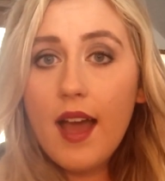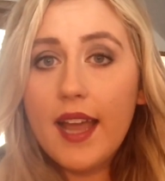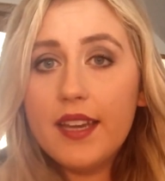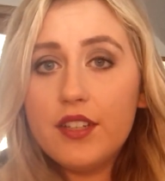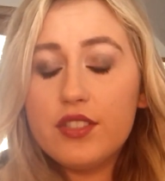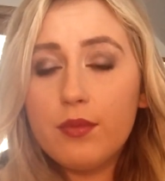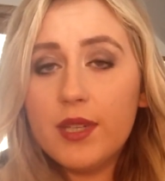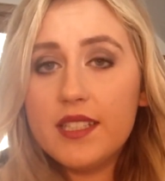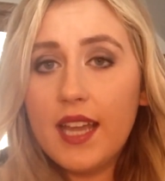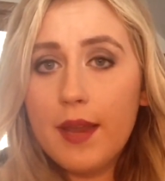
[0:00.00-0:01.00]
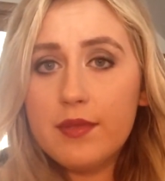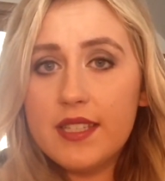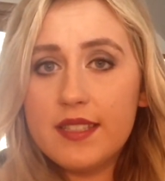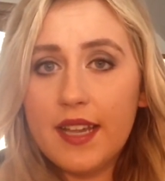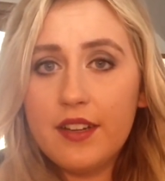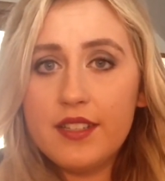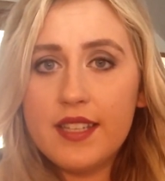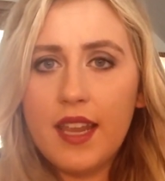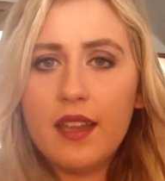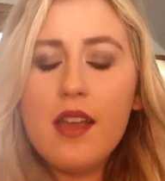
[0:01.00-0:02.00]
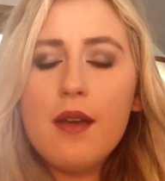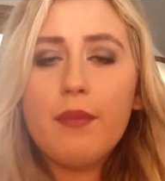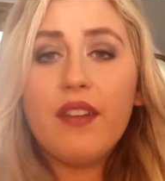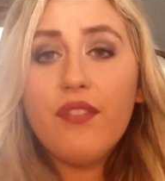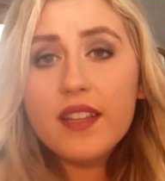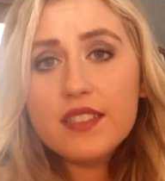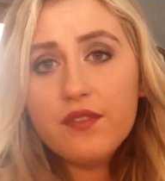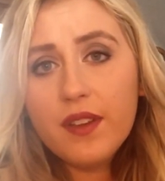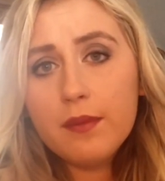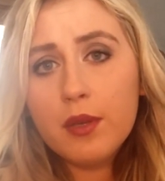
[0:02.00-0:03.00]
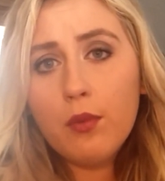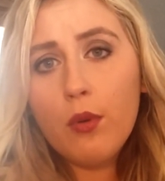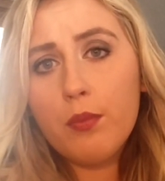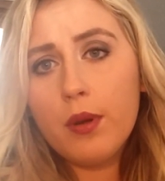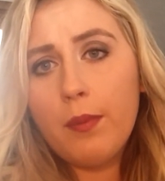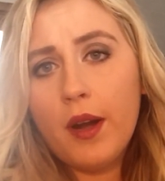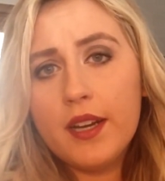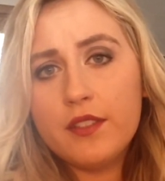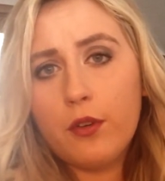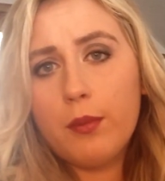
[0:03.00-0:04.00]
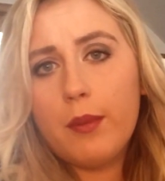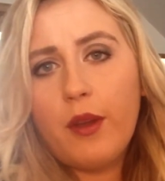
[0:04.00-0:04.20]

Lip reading: I hear so many times designers saying, my friends and family won't book parties for me.